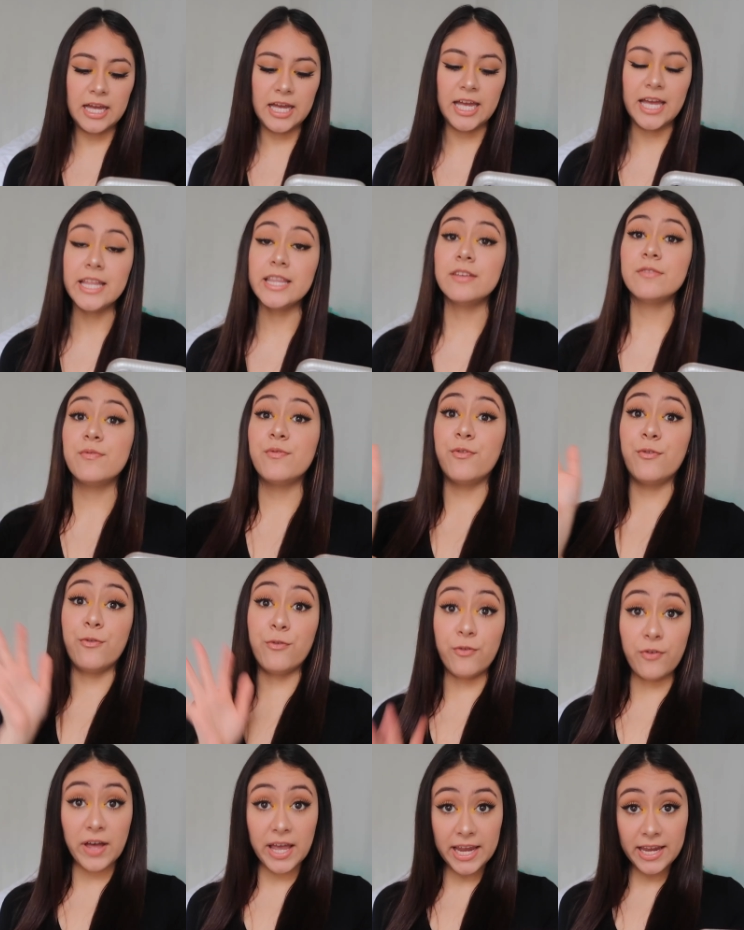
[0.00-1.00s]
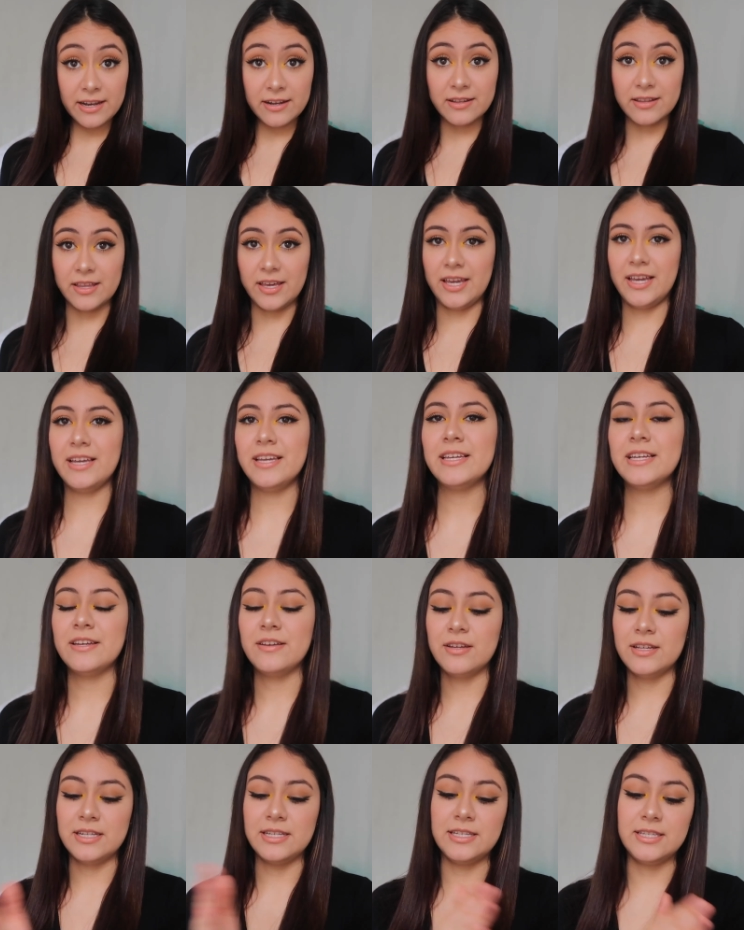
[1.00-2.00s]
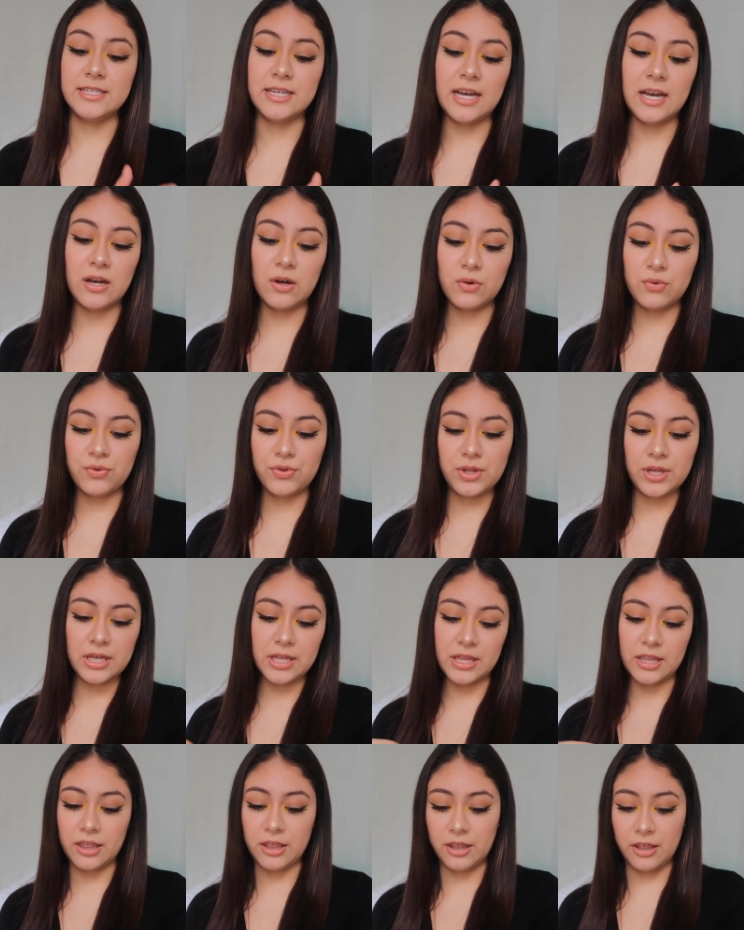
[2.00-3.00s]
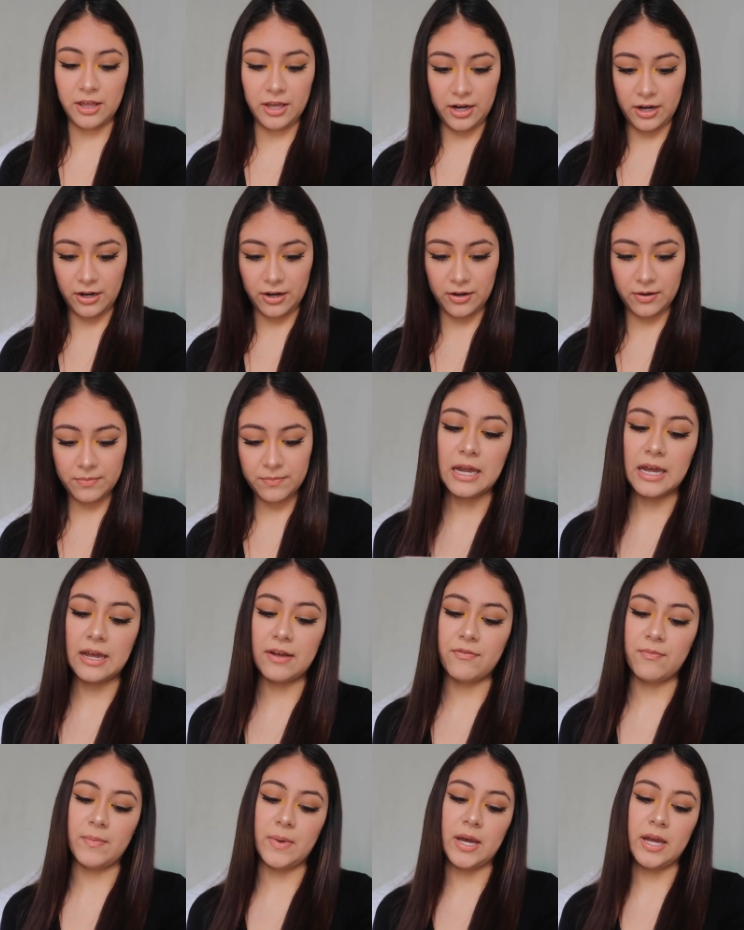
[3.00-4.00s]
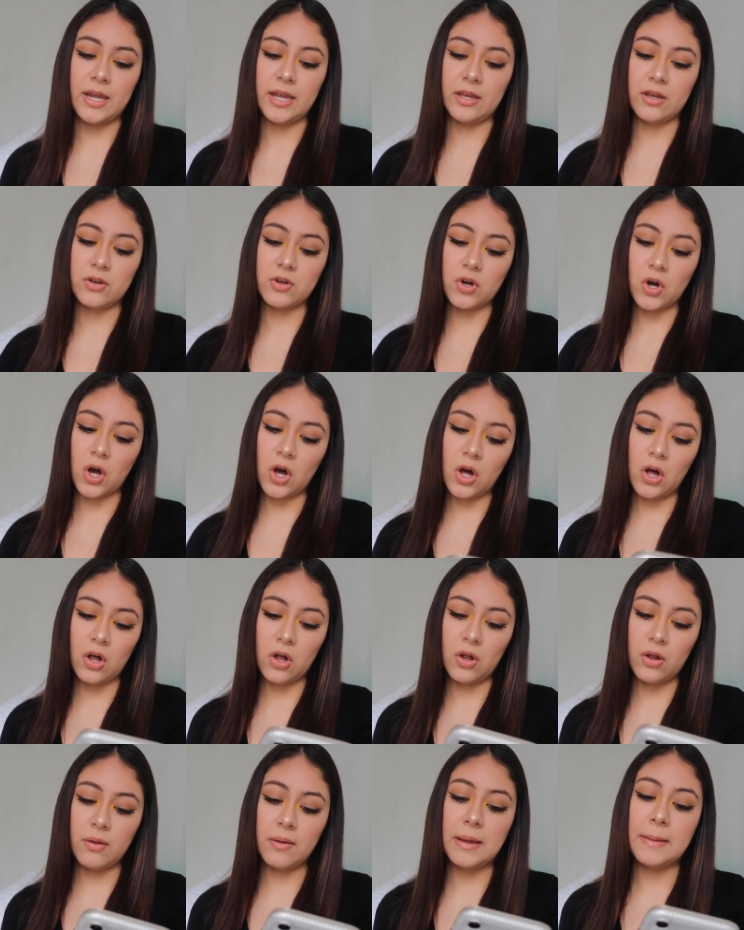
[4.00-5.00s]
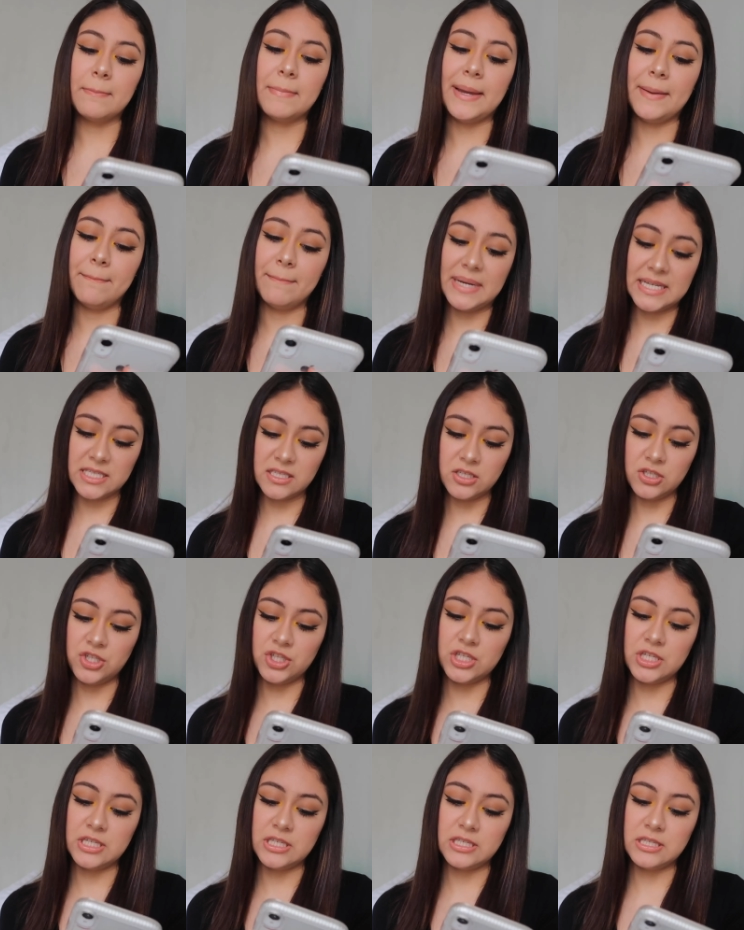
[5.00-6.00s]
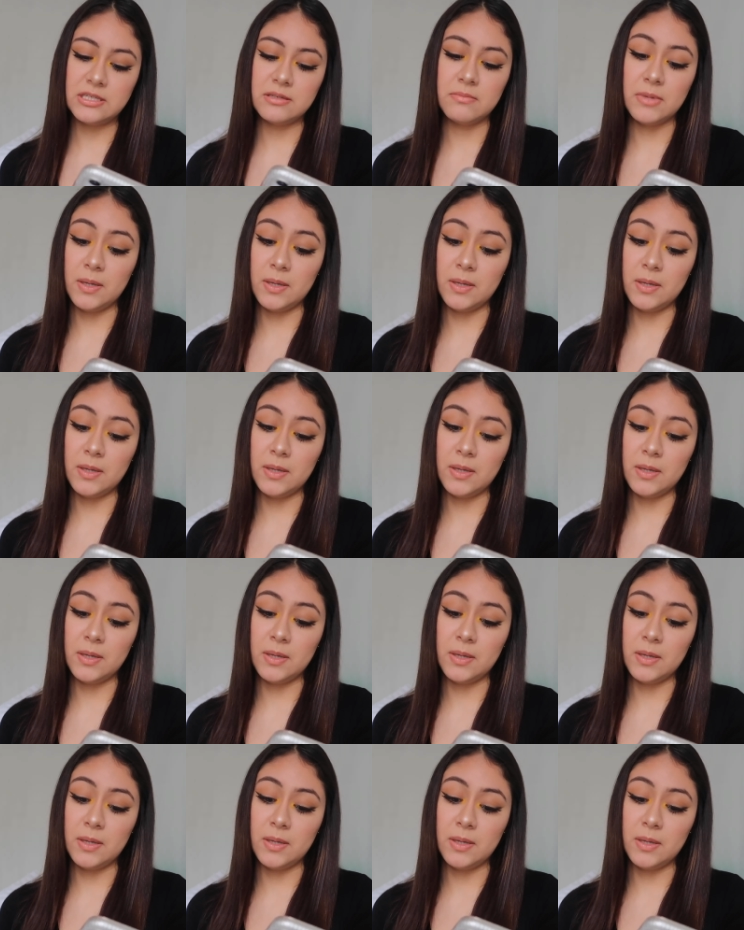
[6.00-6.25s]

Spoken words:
And then finally, down there I have my call, my messages,